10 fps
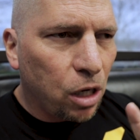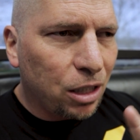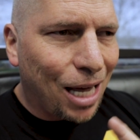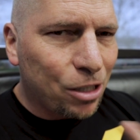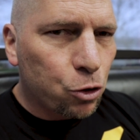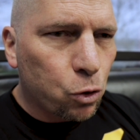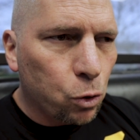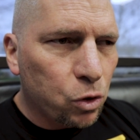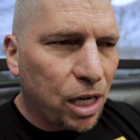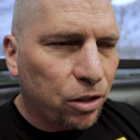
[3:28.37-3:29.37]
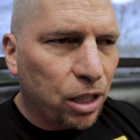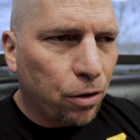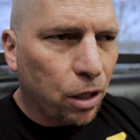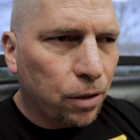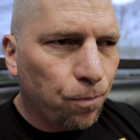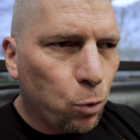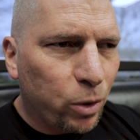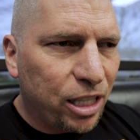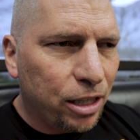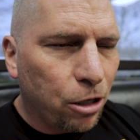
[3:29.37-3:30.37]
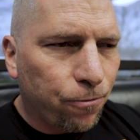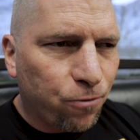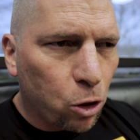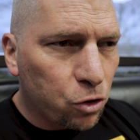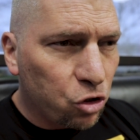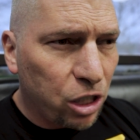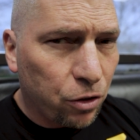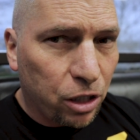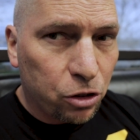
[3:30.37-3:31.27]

A lot of schools out there are, within their first year,